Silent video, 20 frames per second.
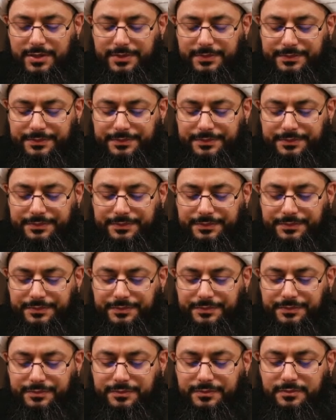And
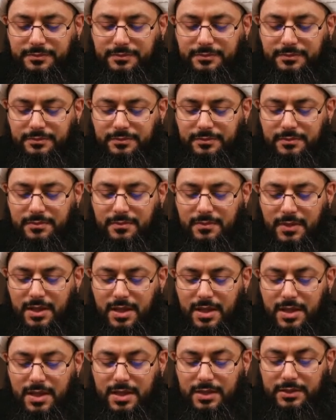let's see what the
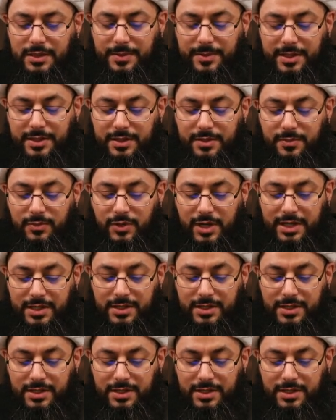comment was.